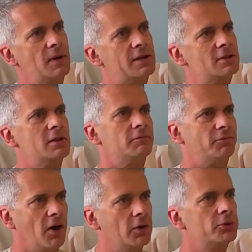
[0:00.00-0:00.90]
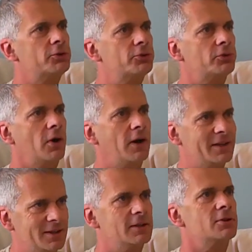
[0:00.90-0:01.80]
actually advance
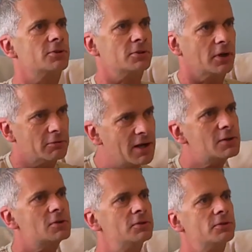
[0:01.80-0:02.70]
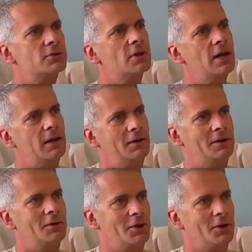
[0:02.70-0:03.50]
ideas and directions and,